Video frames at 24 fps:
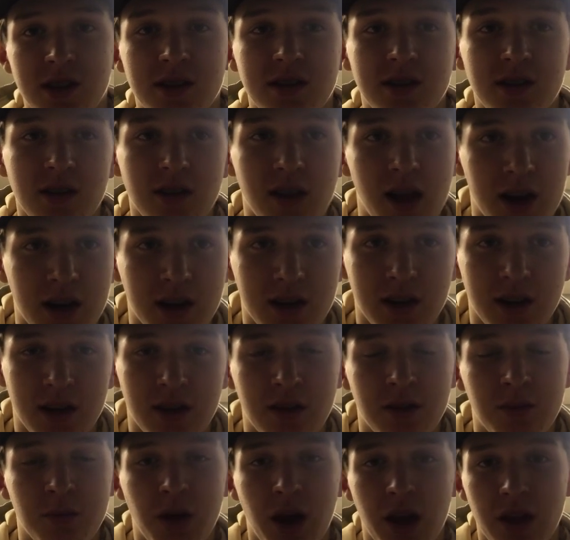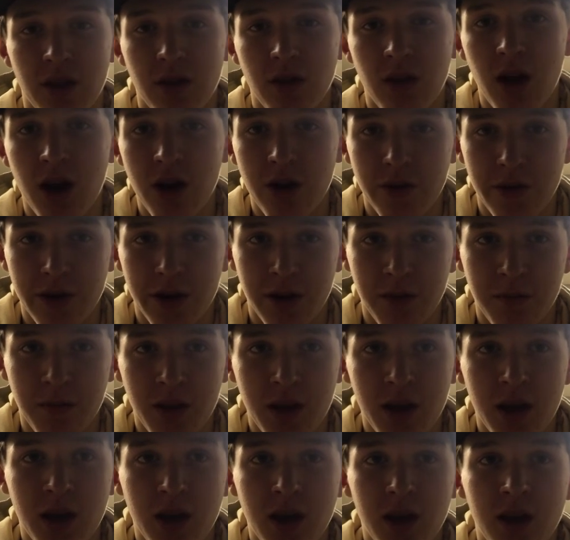is selected by the lottery,
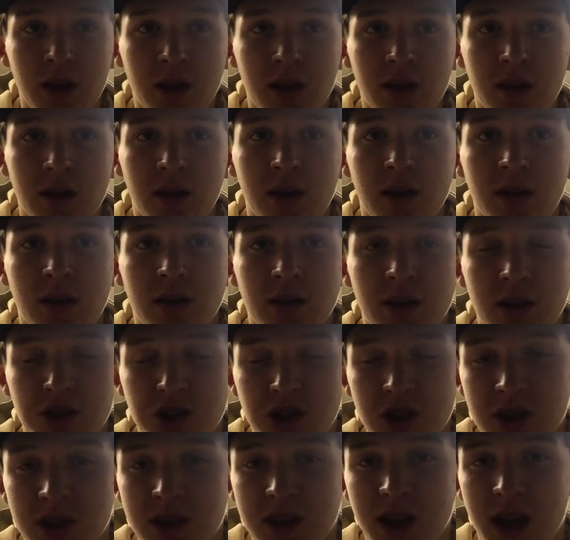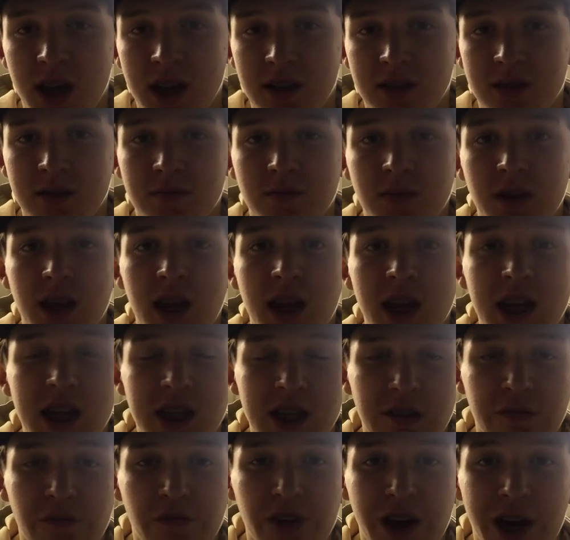she says, "It
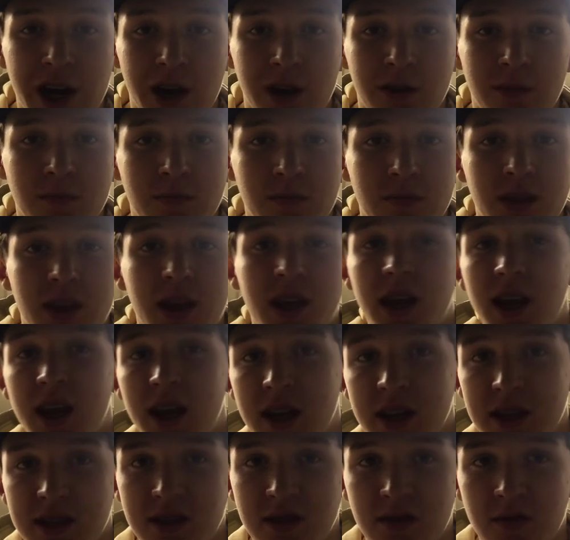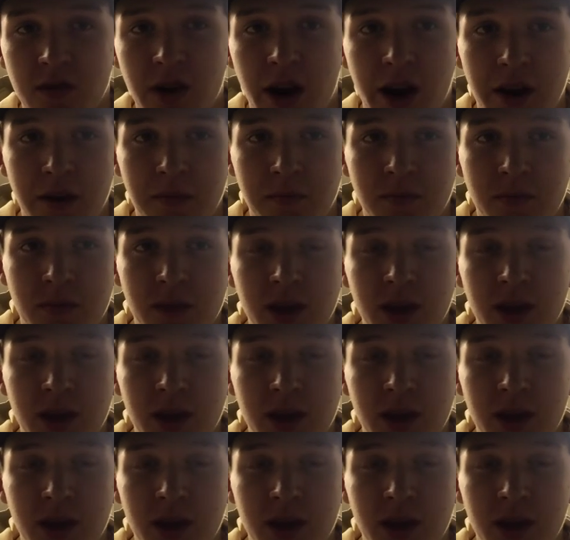isn't fair. It isn't right."